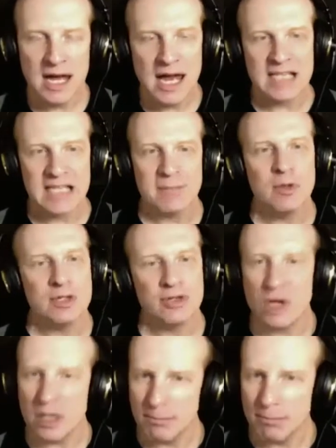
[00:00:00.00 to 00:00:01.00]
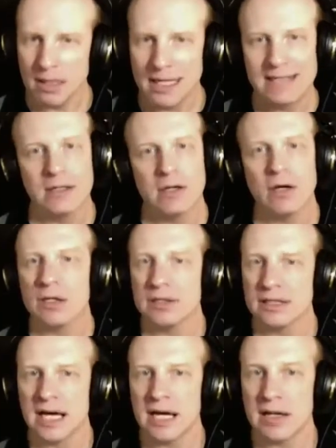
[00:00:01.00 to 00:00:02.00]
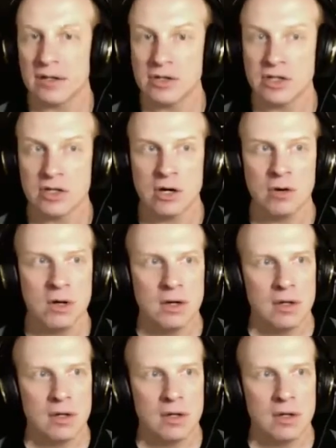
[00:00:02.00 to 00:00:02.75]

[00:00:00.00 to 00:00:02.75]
as opposed to trying to blend it all together. So,